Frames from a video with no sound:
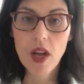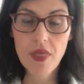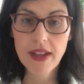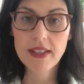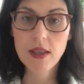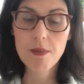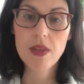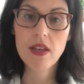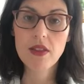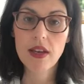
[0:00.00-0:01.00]
That's
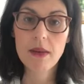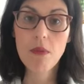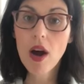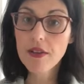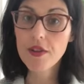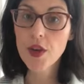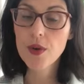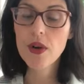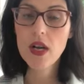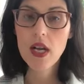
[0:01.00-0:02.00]
something that, in my
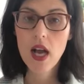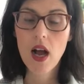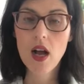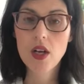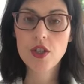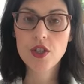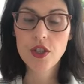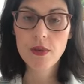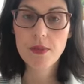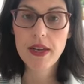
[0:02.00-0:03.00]
view,
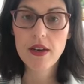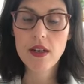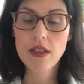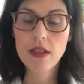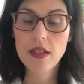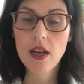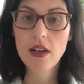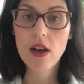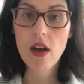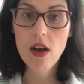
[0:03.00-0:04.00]
should have been done